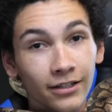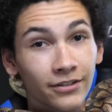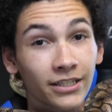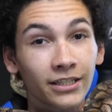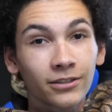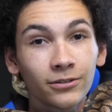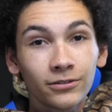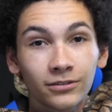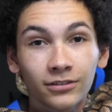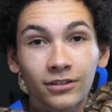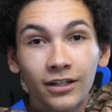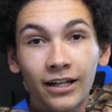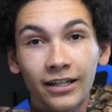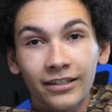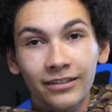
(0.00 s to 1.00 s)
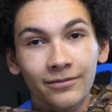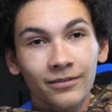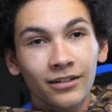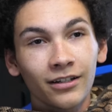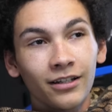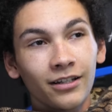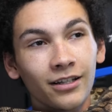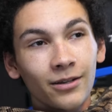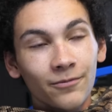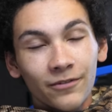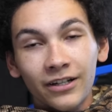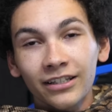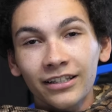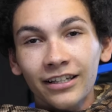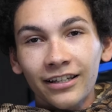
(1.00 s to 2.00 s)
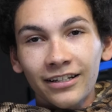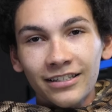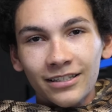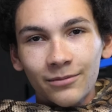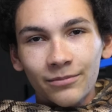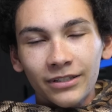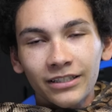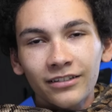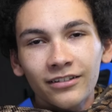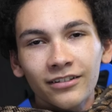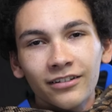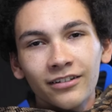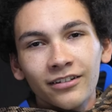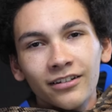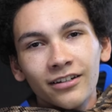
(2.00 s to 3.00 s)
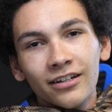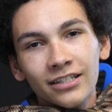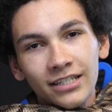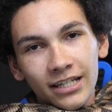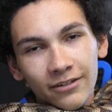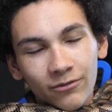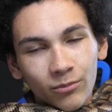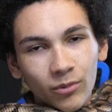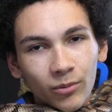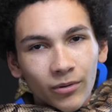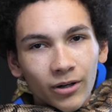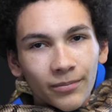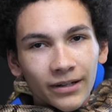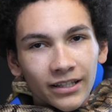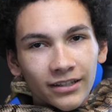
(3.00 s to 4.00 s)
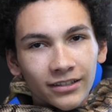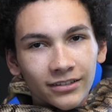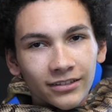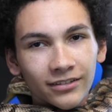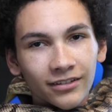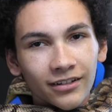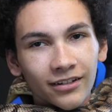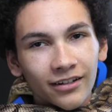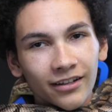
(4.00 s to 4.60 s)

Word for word: And I was like, cool, I am finally getting something aside from a ball python,